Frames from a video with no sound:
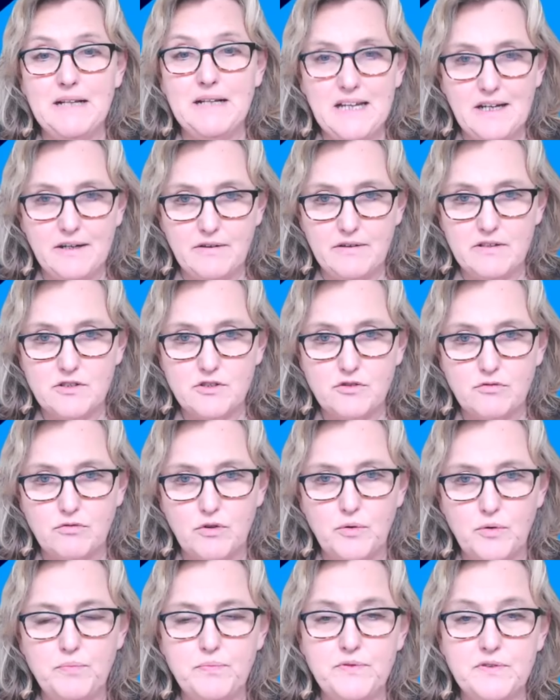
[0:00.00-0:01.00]
clearance
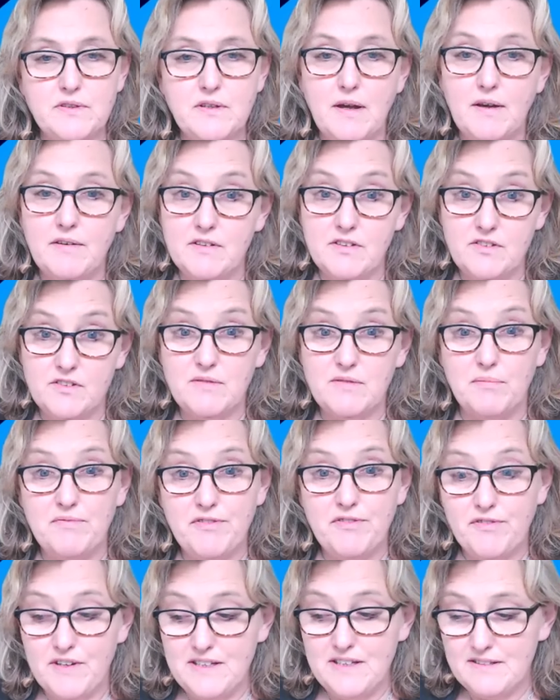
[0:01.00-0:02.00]
groups, just uh, some
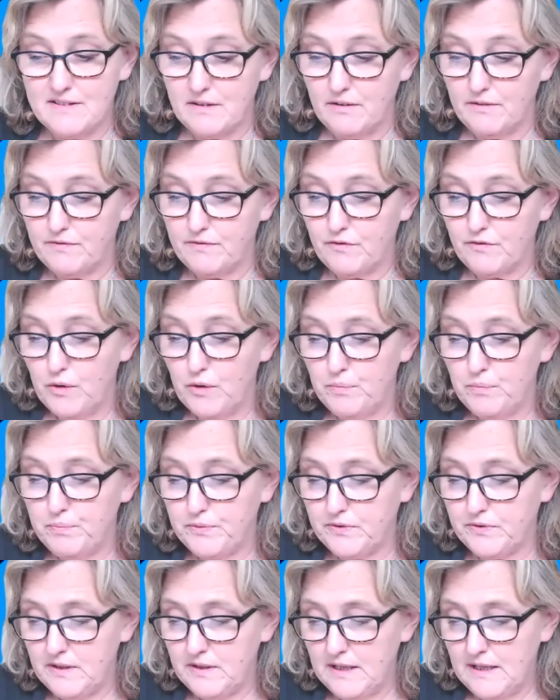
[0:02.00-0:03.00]
free stuff
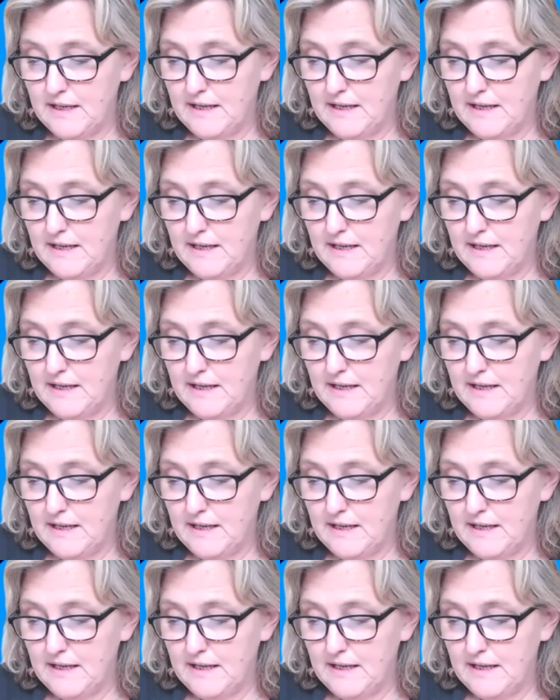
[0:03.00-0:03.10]
groups.